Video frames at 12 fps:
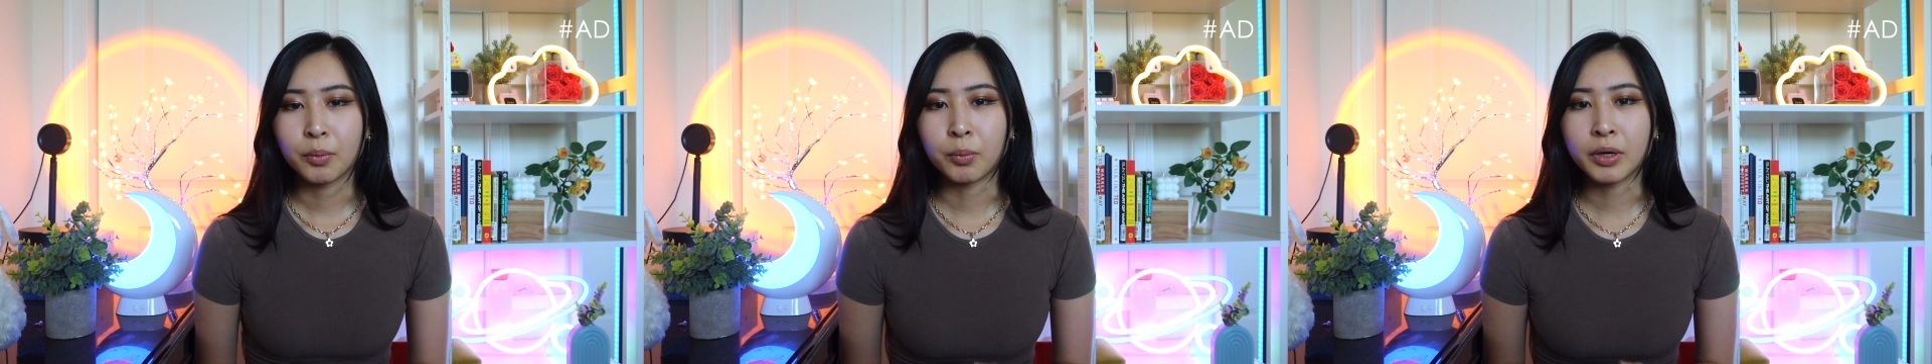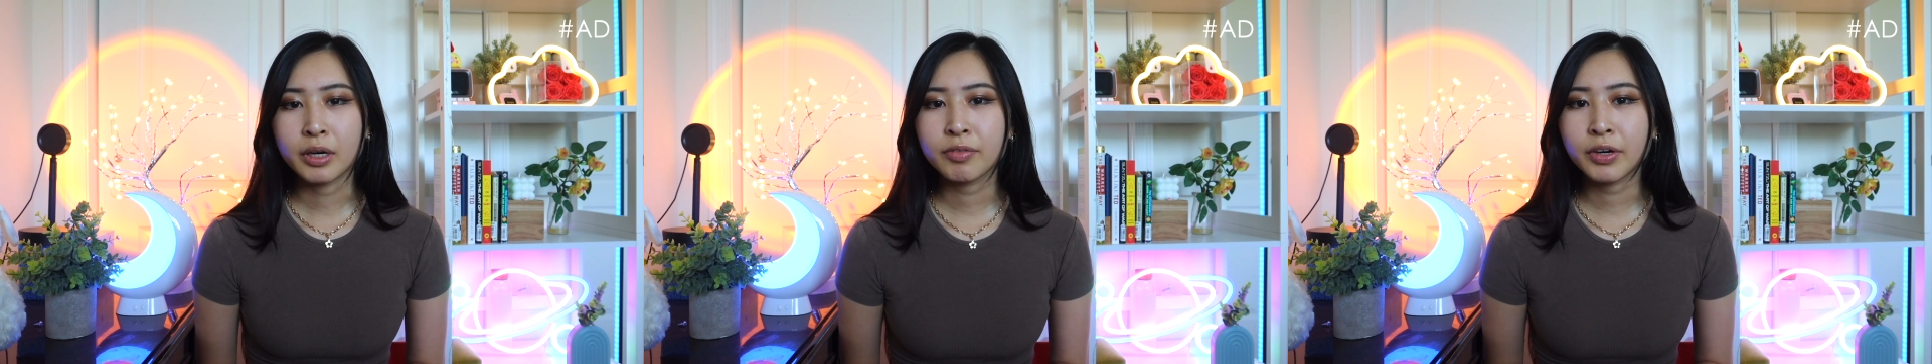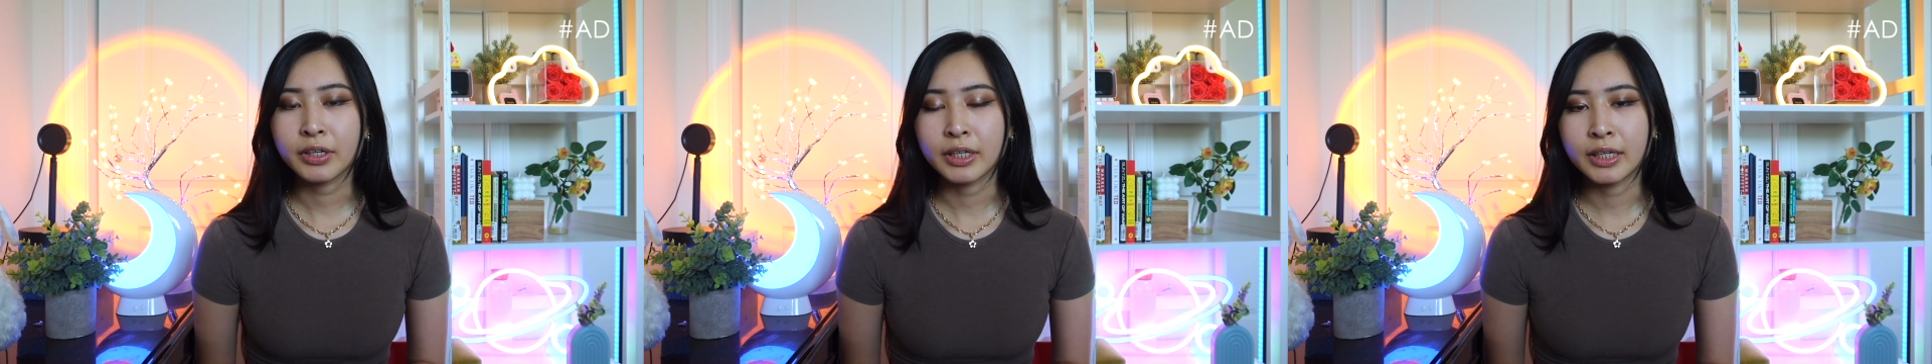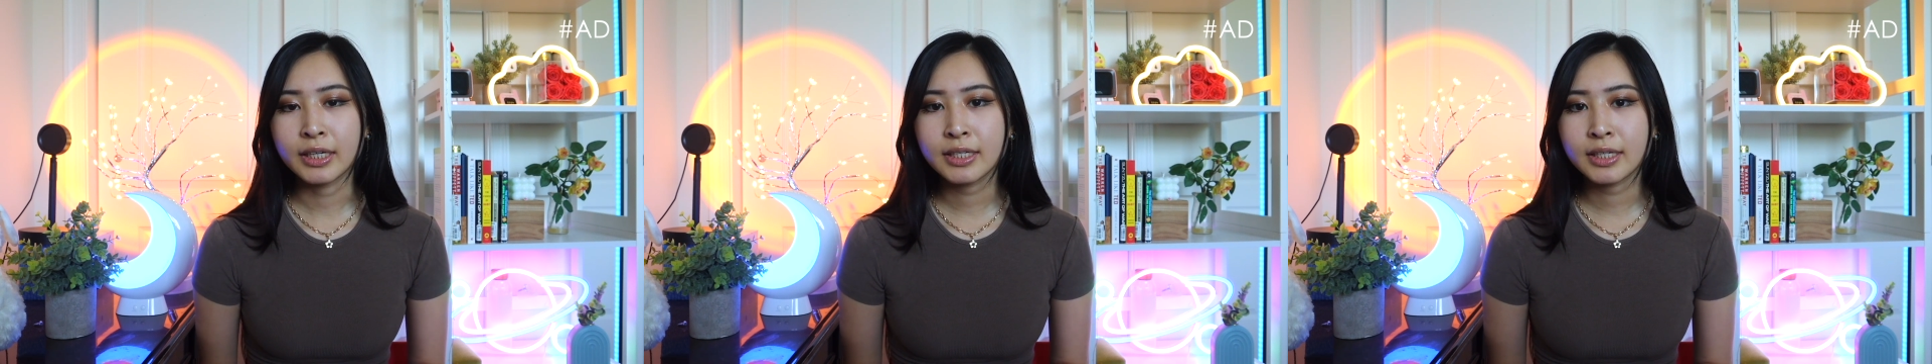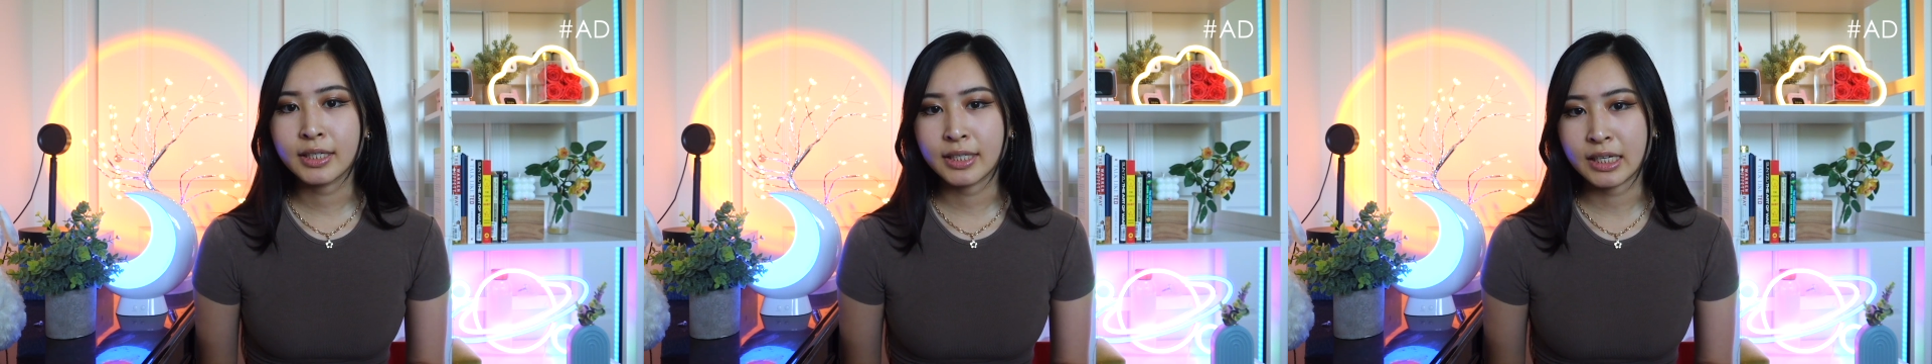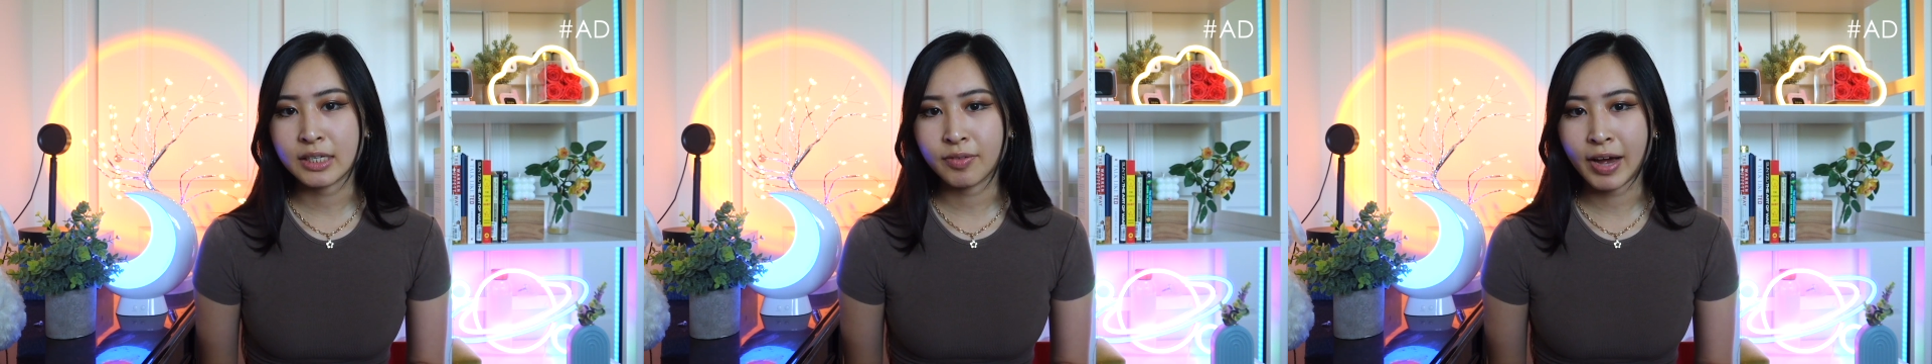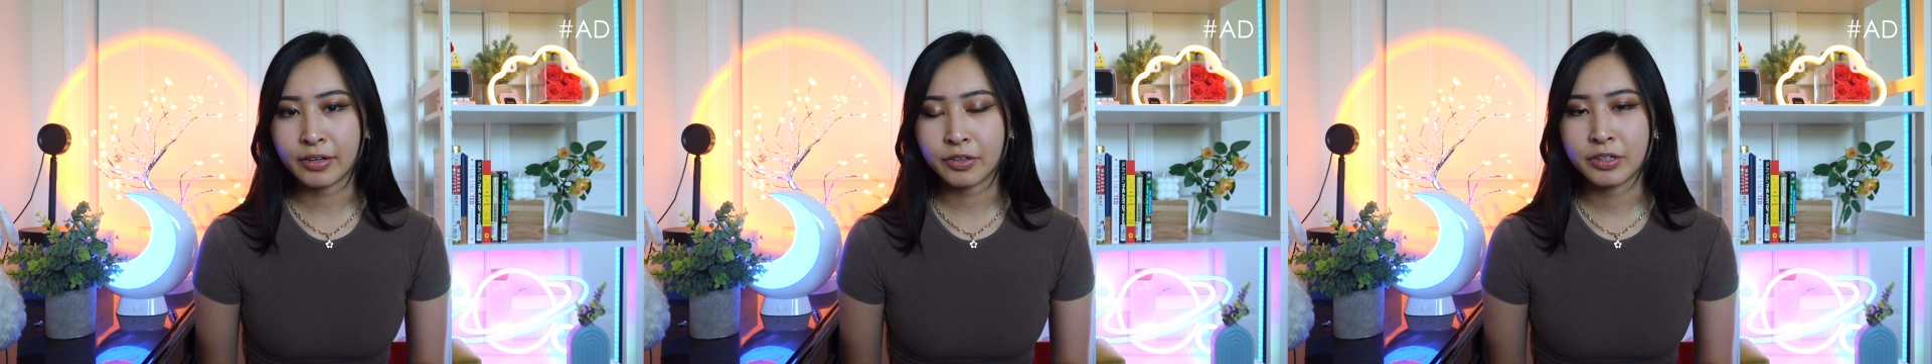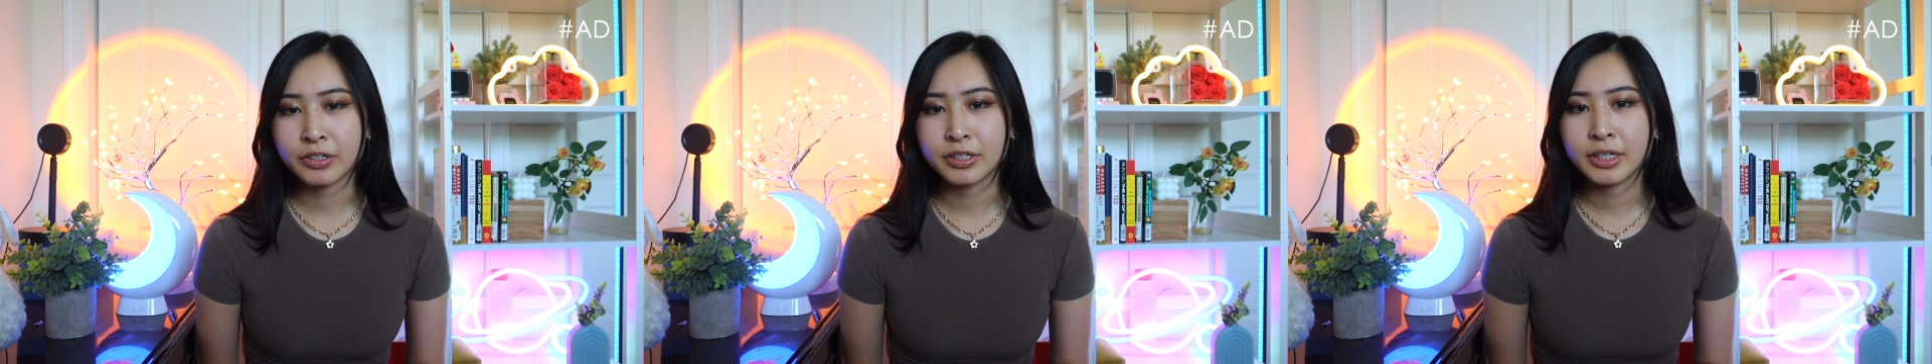one of our key success
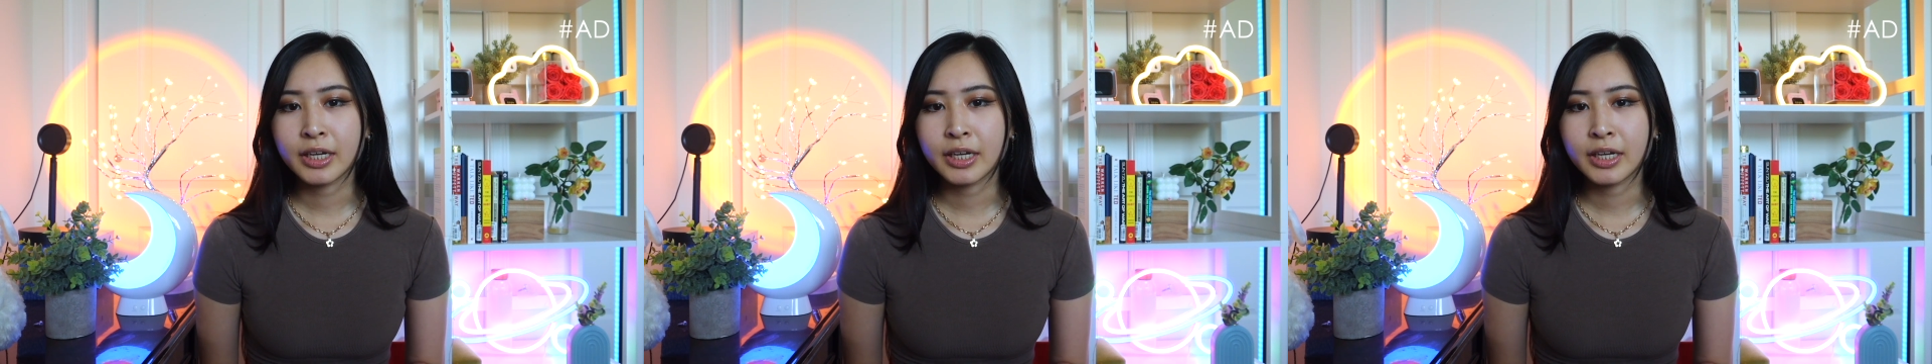factors